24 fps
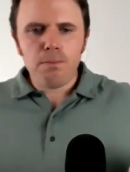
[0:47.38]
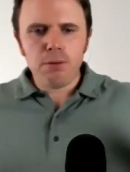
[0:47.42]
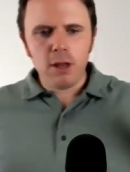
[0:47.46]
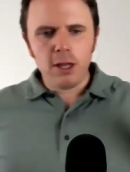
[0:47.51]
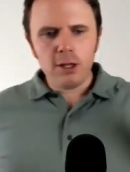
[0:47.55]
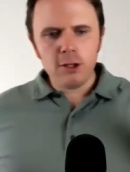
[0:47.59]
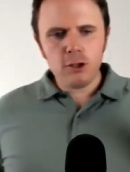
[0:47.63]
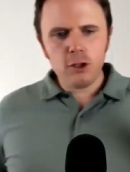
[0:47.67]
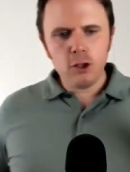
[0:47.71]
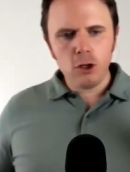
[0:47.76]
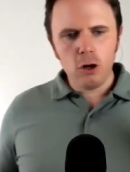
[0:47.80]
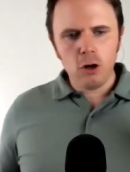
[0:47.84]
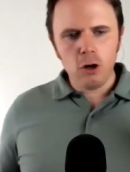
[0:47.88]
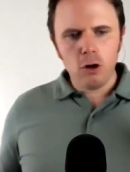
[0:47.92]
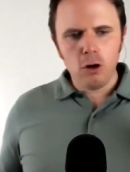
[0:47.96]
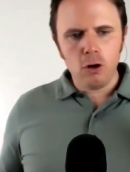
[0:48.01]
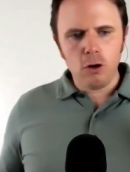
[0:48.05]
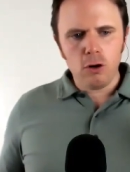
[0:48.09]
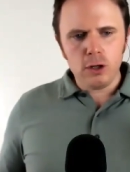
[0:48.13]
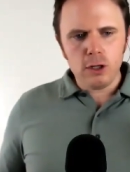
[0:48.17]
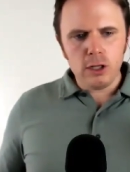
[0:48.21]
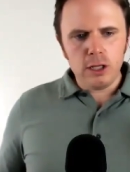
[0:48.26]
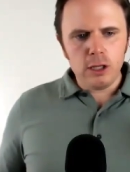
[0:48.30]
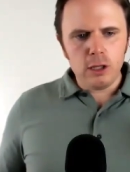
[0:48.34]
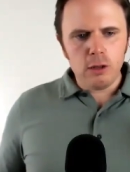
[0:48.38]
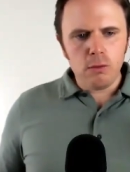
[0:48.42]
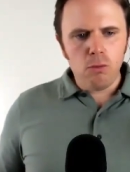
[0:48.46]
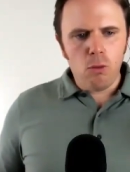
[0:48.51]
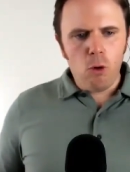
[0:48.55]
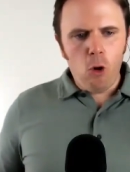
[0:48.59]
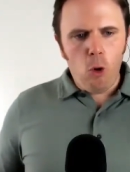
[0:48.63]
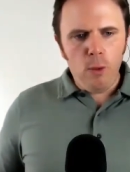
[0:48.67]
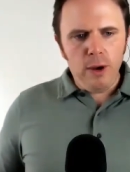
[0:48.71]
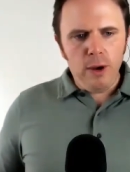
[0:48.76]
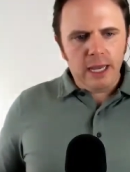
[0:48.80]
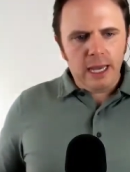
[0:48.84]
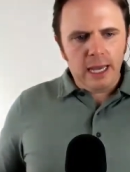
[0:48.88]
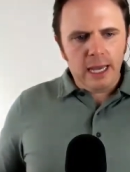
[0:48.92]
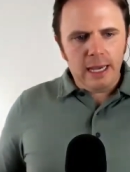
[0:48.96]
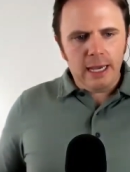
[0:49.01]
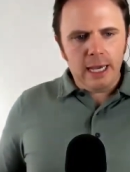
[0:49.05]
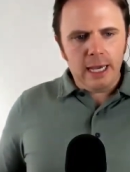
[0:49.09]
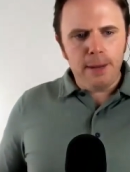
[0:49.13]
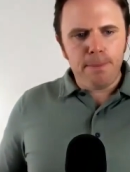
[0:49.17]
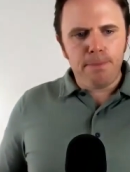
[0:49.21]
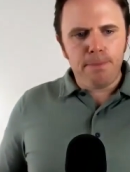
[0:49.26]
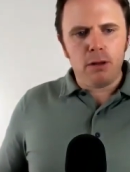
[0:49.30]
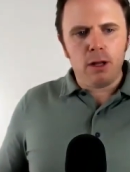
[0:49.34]
blood sugar, the more we can
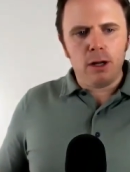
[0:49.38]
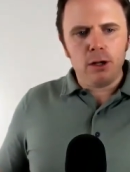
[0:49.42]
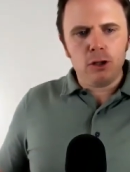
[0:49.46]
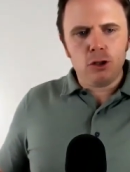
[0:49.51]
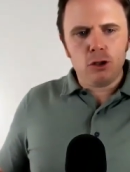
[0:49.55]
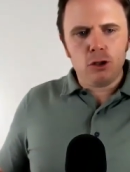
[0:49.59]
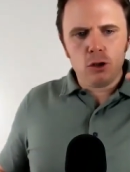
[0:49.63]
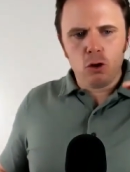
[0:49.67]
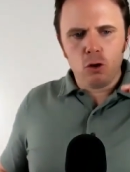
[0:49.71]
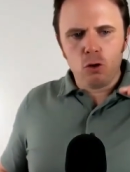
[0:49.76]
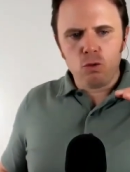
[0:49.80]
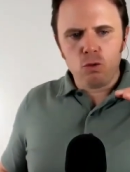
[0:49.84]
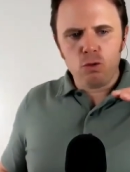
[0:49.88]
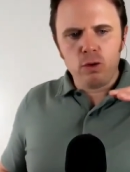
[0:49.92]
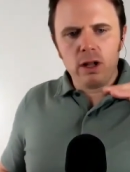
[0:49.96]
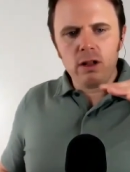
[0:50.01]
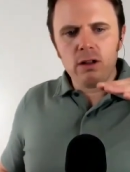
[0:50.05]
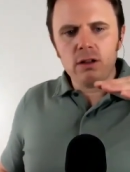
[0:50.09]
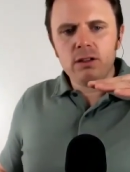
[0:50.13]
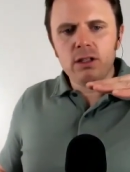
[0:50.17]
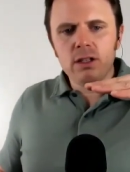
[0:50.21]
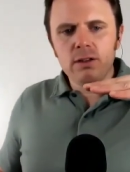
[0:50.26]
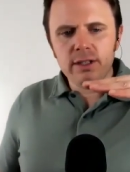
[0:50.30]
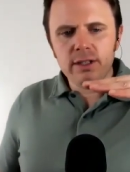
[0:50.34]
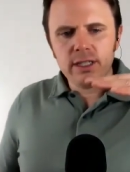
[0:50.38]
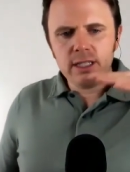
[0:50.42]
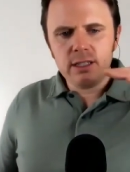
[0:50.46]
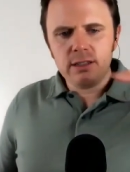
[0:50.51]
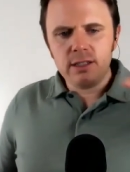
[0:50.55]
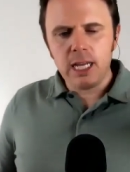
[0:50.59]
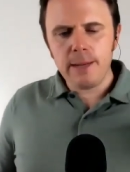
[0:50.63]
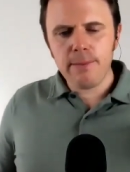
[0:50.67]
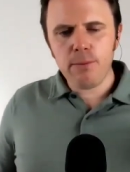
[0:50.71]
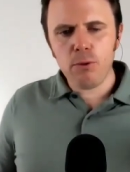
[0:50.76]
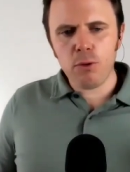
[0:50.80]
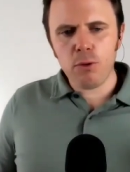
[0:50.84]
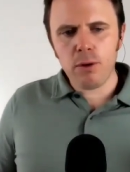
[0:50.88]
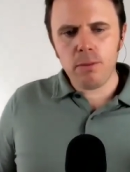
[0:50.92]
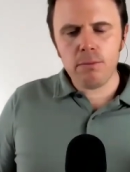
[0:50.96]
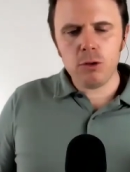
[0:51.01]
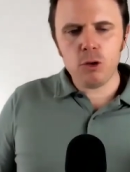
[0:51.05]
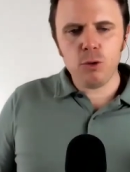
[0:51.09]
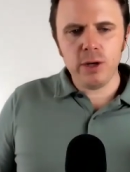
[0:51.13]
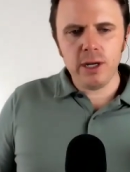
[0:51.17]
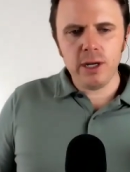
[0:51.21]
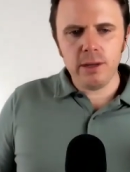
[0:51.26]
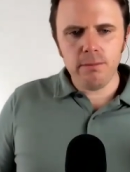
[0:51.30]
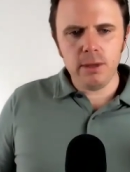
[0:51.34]
keep blood sugar relatively stable in
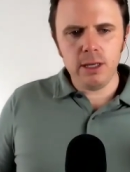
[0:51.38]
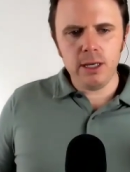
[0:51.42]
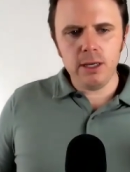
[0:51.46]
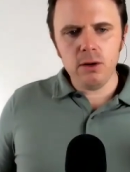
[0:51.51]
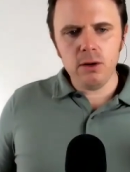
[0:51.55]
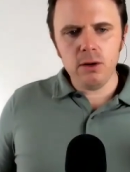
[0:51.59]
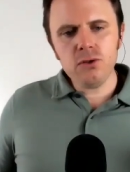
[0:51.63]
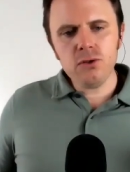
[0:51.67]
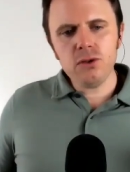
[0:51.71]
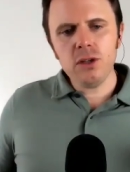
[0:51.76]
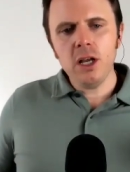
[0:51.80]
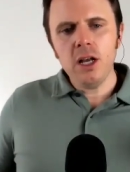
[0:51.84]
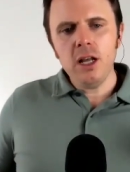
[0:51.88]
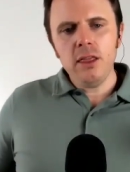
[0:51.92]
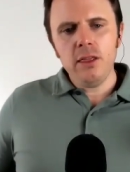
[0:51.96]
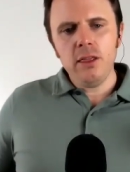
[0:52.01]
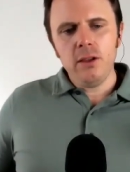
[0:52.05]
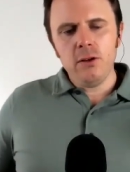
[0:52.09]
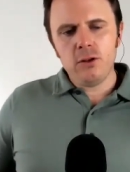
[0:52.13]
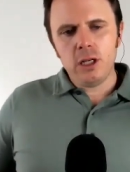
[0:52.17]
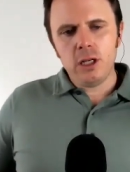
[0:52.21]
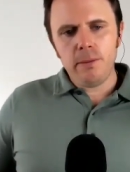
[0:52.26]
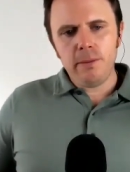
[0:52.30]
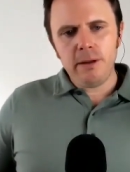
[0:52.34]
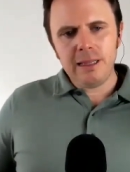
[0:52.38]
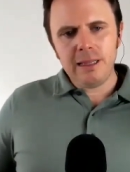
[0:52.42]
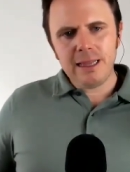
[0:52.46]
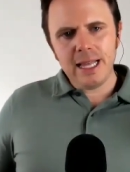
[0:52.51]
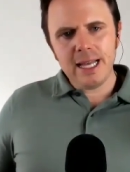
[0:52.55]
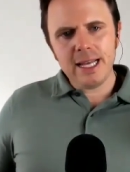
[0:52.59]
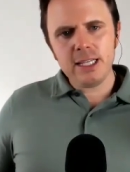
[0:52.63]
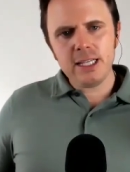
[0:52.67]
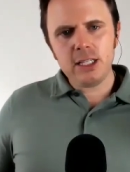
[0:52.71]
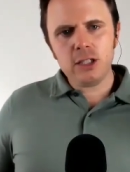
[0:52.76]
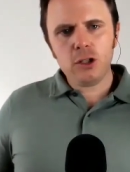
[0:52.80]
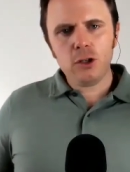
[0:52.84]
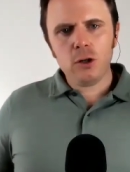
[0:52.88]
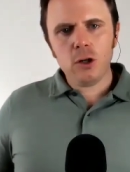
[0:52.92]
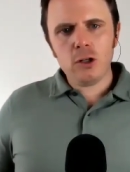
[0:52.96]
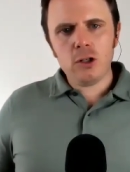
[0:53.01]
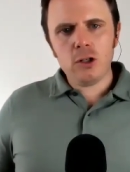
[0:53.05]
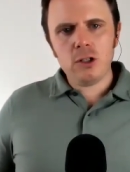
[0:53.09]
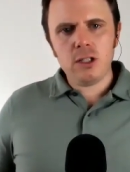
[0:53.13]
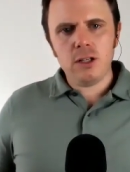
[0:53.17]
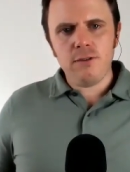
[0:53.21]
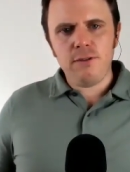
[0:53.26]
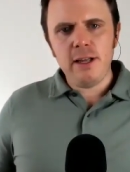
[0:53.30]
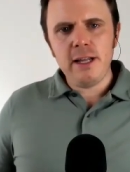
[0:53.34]
between meals, there's going to be less
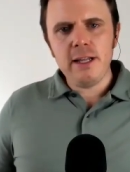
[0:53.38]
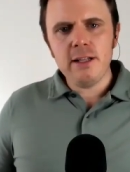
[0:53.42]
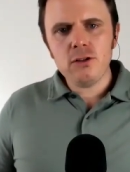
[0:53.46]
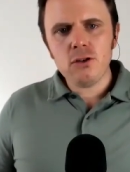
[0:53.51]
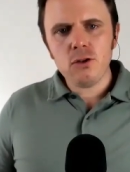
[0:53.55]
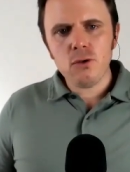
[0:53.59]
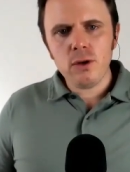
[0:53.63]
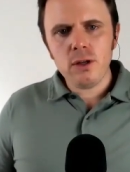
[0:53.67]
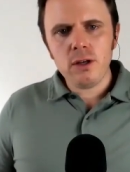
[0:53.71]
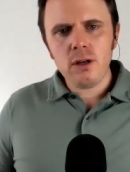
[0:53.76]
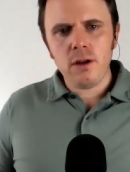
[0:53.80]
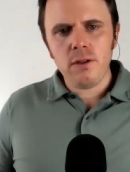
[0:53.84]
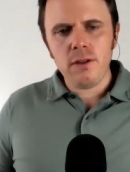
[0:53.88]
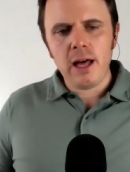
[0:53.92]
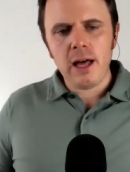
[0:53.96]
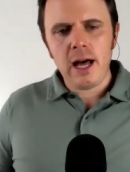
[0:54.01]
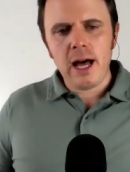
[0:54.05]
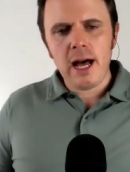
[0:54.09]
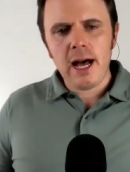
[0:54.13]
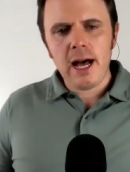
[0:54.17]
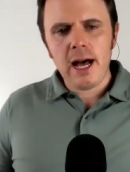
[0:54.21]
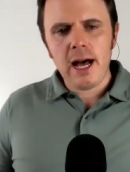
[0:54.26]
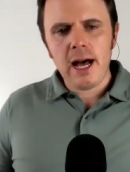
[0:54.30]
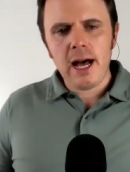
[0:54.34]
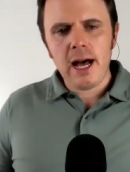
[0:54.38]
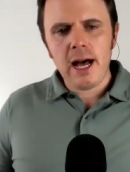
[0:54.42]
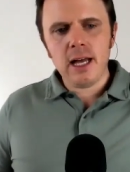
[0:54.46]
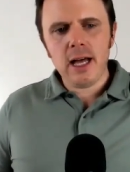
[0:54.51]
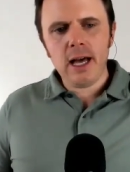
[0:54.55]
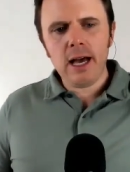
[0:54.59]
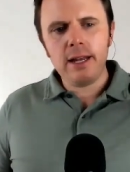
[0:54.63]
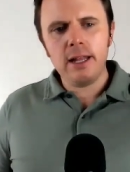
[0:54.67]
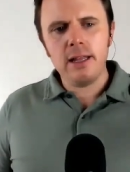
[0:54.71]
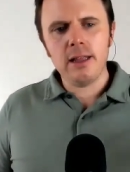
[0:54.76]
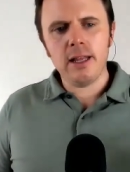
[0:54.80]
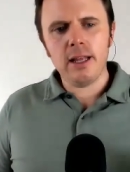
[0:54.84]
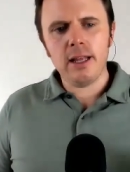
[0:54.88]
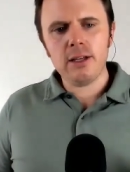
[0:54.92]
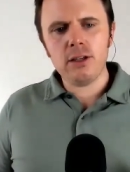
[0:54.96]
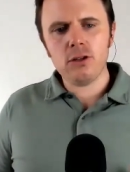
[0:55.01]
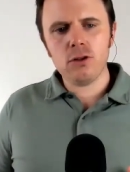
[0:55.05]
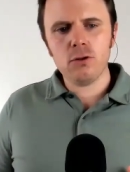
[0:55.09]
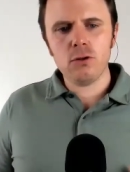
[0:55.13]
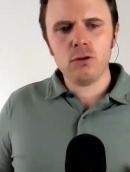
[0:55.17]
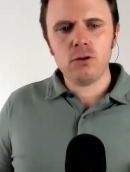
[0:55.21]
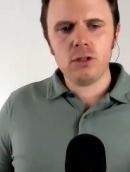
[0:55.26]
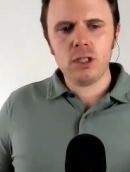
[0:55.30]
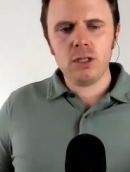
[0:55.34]
surges of insulin on the high side and less
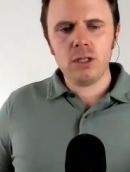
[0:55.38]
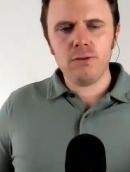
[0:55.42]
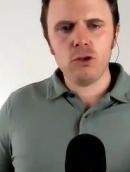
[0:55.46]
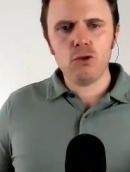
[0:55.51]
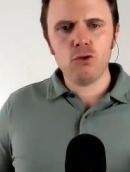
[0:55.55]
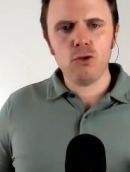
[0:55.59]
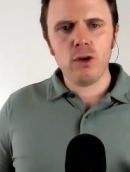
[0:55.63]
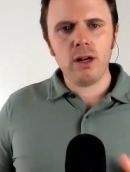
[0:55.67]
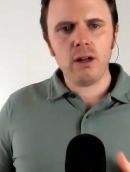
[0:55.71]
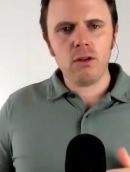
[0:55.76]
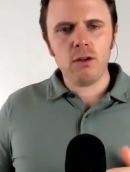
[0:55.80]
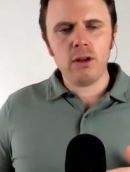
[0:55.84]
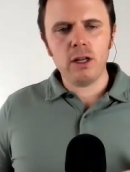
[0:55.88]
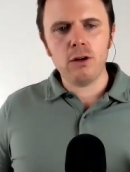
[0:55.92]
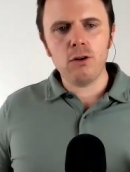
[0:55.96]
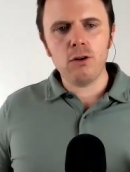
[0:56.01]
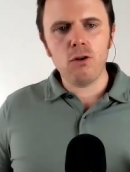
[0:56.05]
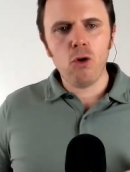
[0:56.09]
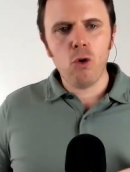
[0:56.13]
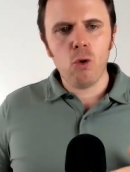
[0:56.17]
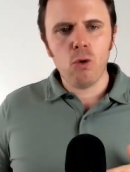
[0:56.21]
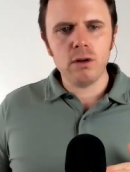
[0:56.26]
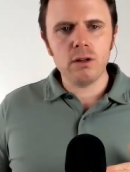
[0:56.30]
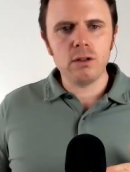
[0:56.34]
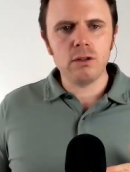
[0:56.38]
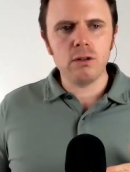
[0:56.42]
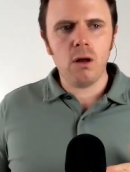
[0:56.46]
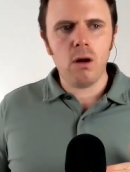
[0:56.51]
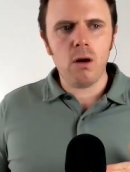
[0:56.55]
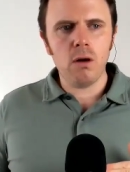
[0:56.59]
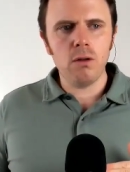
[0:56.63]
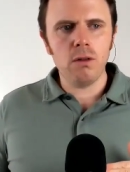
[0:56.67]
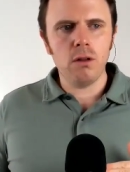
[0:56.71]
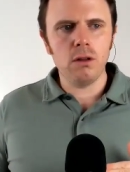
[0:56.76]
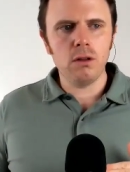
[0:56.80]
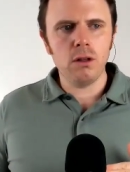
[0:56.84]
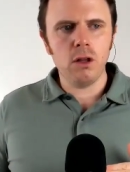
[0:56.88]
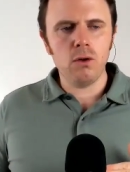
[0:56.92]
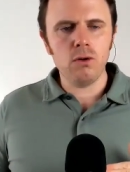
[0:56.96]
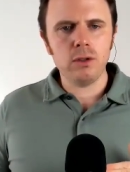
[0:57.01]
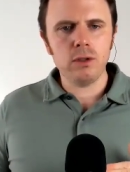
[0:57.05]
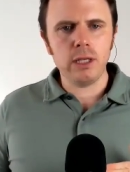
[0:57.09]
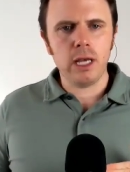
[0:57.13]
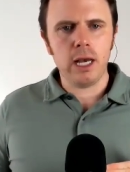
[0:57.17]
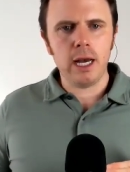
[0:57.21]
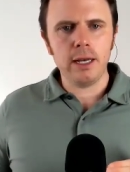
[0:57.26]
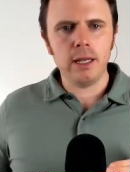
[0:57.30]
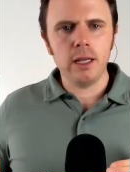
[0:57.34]
surges of adrenaline and cortisol on the low
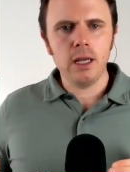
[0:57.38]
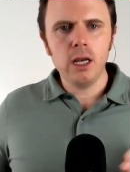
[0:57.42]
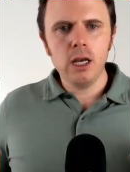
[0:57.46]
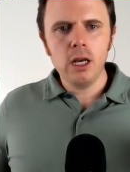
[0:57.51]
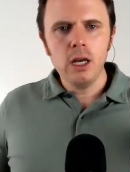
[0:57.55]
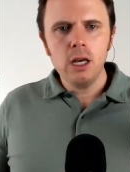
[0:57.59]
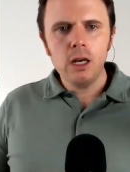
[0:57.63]
side.